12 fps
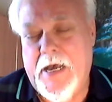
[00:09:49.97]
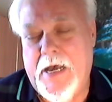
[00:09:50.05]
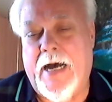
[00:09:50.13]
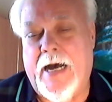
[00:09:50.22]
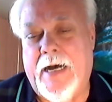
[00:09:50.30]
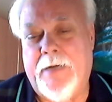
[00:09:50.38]

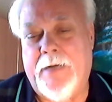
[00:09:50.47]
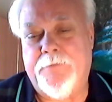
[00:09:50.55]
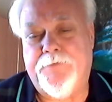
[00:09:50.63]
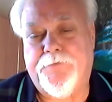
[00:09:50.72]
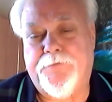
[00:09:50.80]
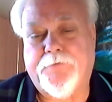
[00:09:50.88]

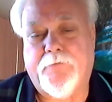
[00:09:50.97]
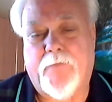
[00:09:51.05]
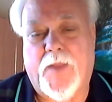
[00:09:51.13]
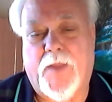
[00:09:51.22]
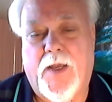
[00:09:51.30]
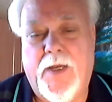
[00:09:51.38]
um,
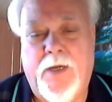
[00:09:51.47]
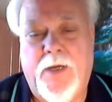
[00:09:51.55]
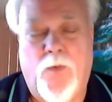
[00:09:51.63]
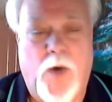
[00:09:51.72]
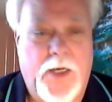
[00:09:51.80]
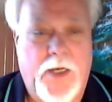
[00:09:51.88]
it
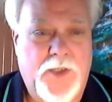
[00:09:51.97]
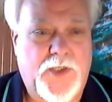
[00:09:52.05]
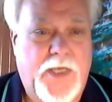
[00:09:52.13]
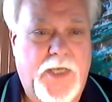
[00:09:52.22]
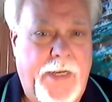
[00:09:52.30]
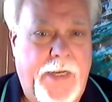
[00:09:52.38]
was
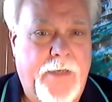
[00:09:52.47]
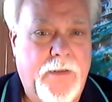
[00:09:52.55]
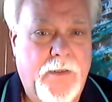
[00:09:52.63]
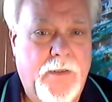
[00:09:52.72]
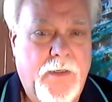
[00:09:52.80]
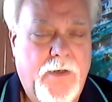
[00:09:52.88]

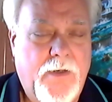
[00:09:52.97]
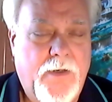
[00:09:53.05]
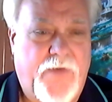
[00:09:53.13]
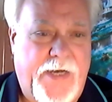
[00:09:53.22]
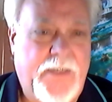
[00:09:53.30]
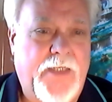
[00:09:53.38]
getting
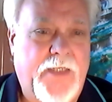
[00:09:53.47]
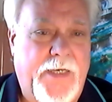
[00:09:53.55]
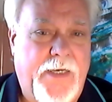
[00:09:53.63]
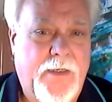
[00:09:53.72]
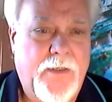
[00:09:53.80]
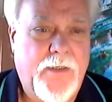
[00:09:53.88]

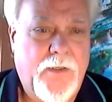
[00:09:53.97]
finally